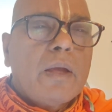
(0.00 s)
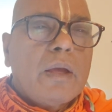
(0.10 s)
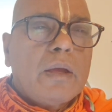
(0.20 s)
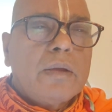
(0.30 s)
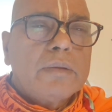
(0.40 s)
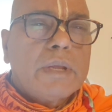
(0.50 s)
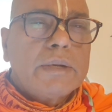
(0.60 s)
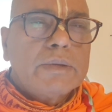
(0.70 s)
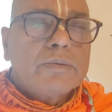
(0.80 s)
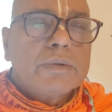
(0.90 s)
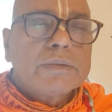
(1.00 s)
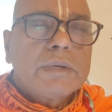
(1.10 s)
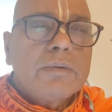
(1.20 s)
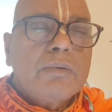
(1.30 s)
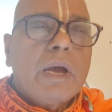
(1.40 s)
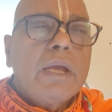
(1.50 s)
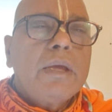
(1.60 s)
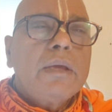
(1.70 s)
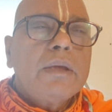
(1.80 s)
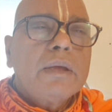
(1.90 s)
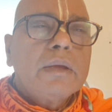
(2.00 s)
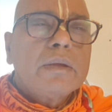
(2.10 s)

there is a question, why